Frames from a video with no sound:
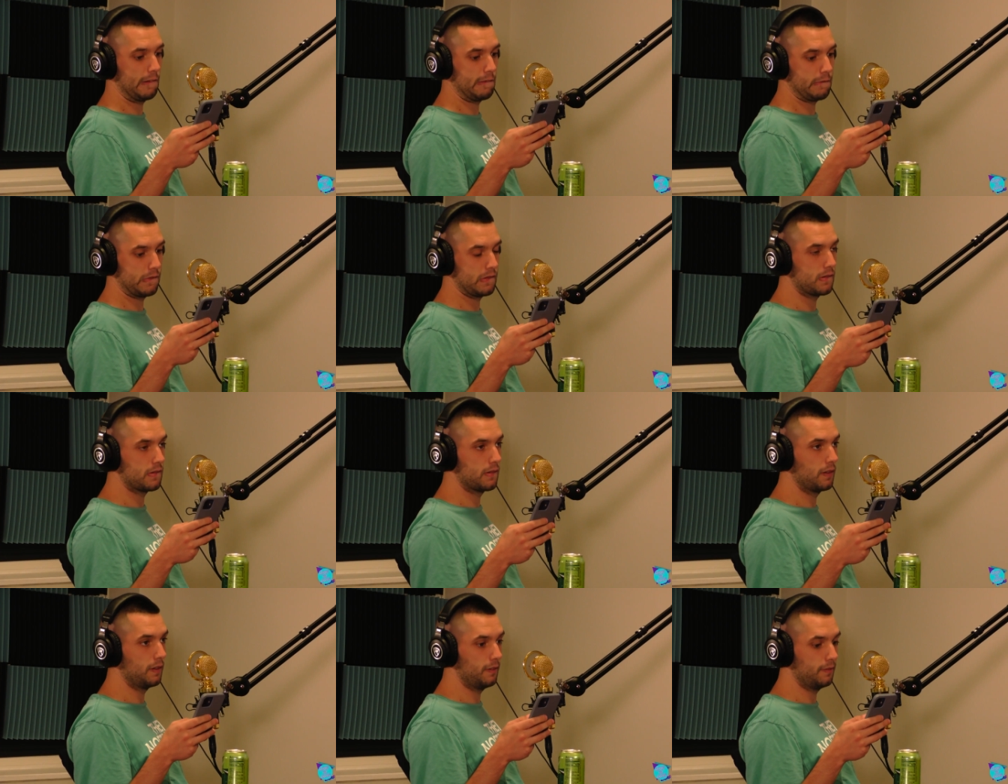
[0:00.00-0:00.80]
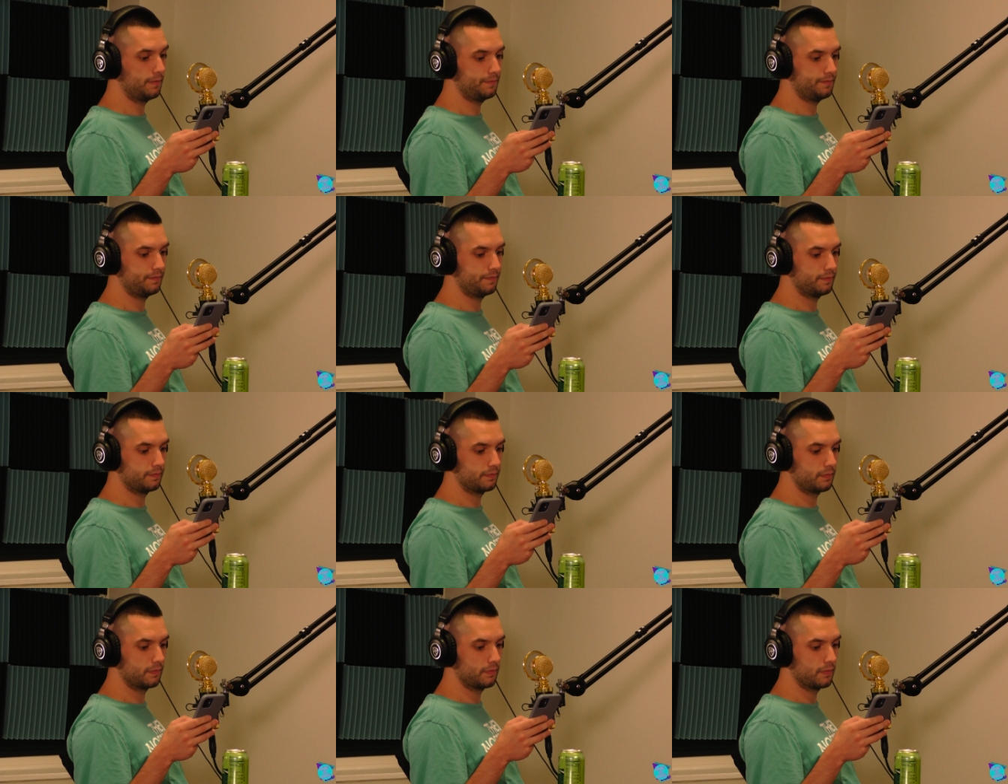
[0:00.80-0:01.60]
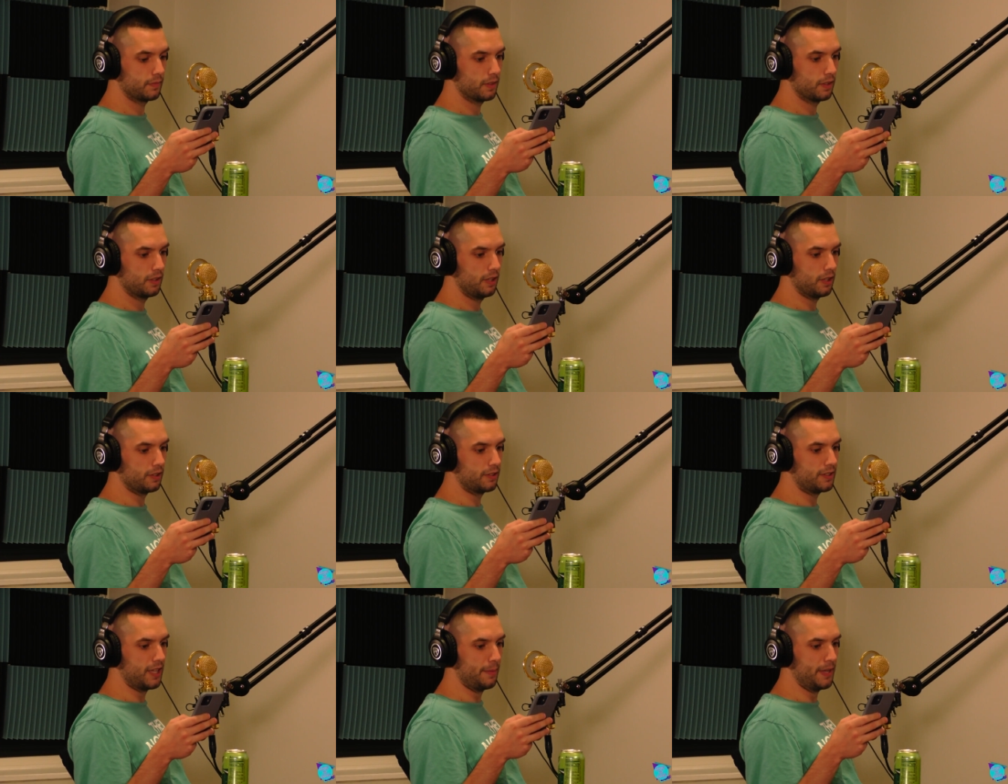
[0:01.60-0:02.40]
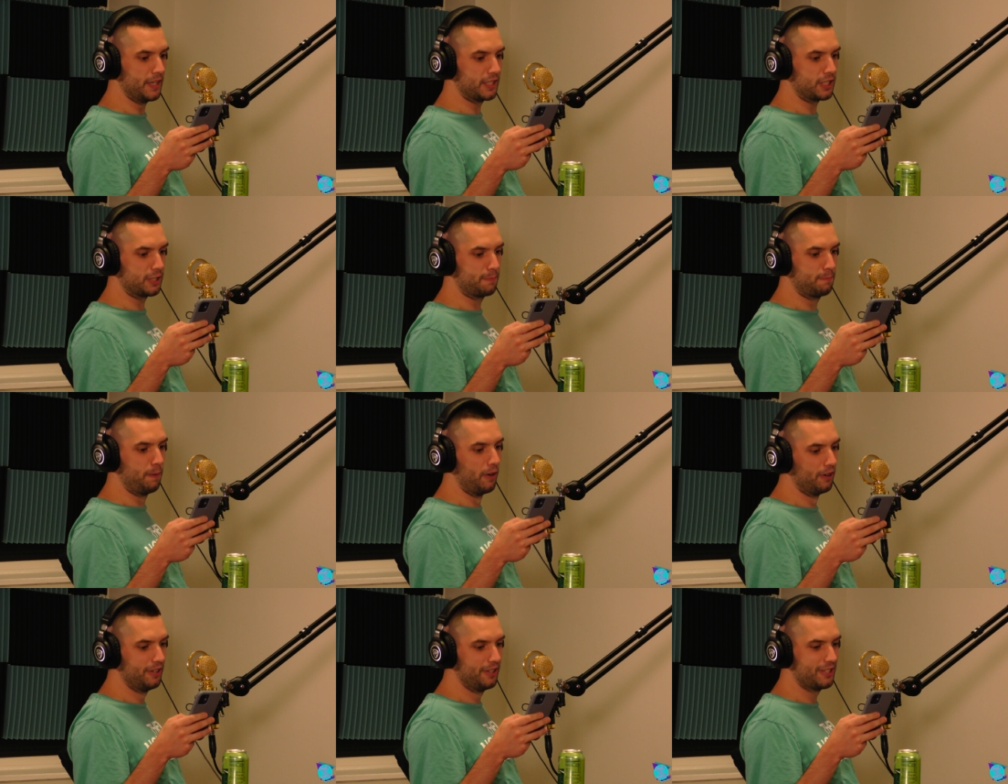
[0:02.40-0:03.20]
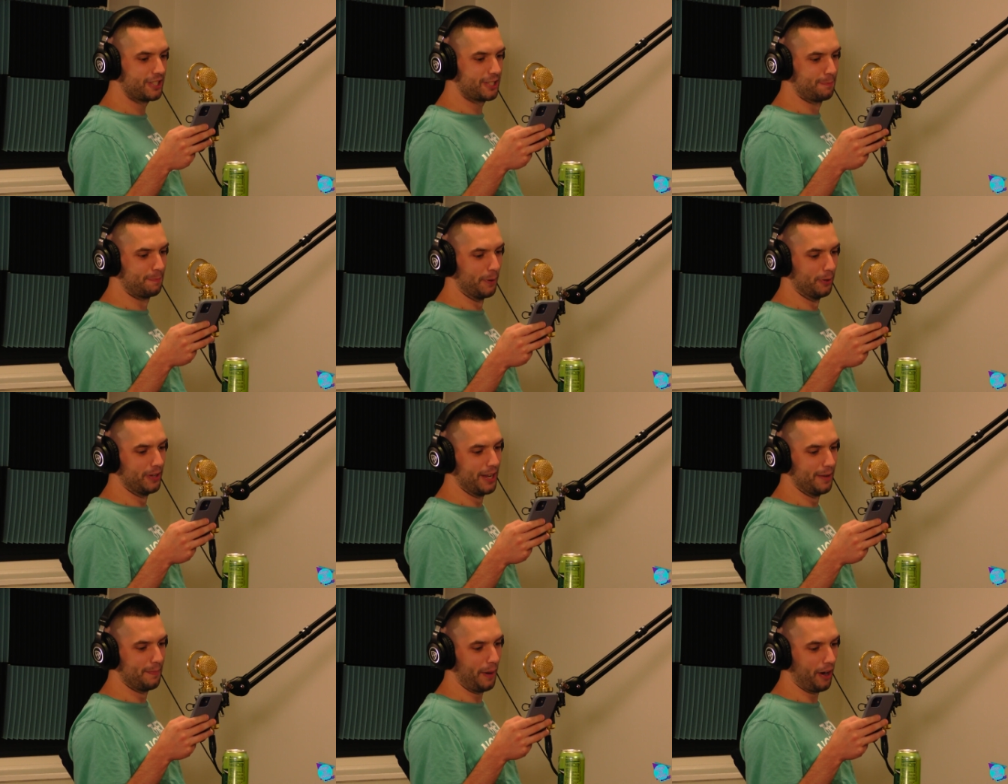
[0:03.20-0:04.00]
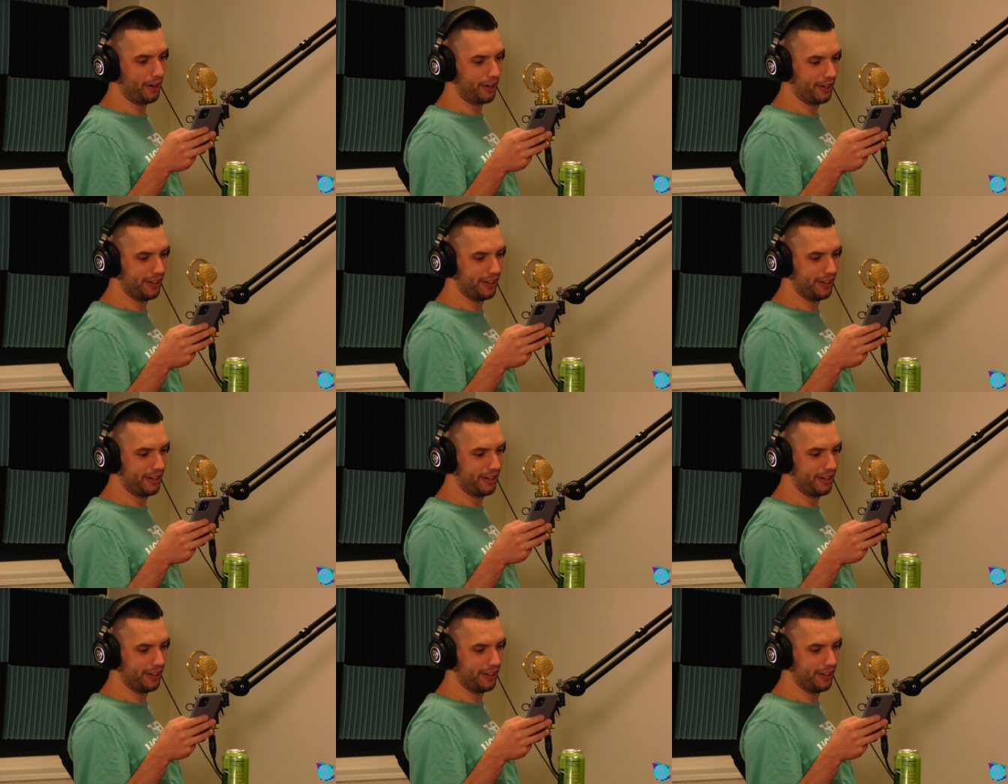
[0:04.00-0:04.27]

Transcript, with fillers: Wow. Good for him. Timmy Sp- Spooneybarger.